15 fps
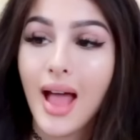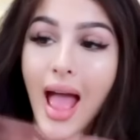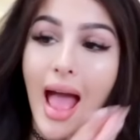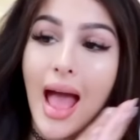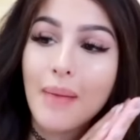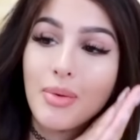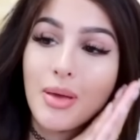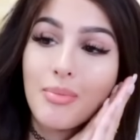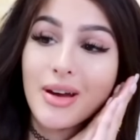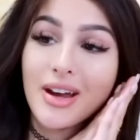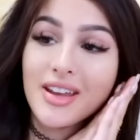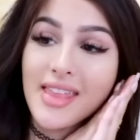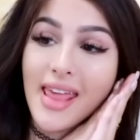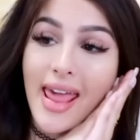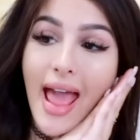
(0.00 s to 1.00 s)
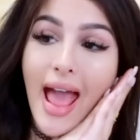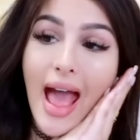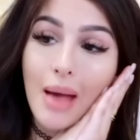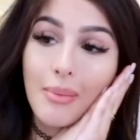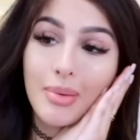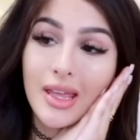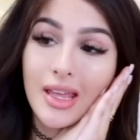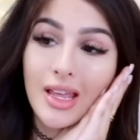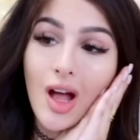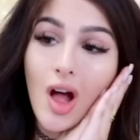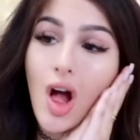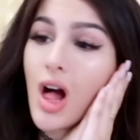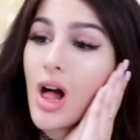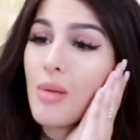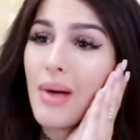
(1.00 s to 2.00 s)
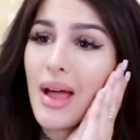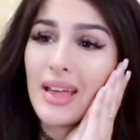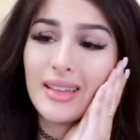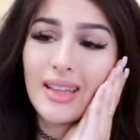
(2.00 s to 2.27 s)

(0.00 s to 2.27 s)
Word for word: Happy birthday, Abby. All my